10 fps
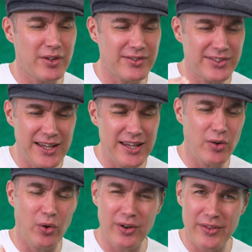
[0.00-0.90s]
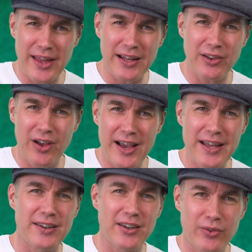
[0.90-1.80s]
seeing all that
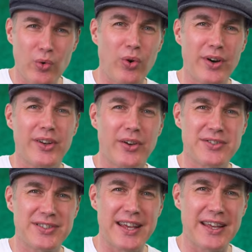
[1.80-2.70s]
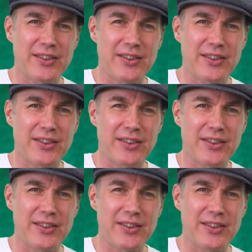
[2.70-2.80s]
line of quarter notes there,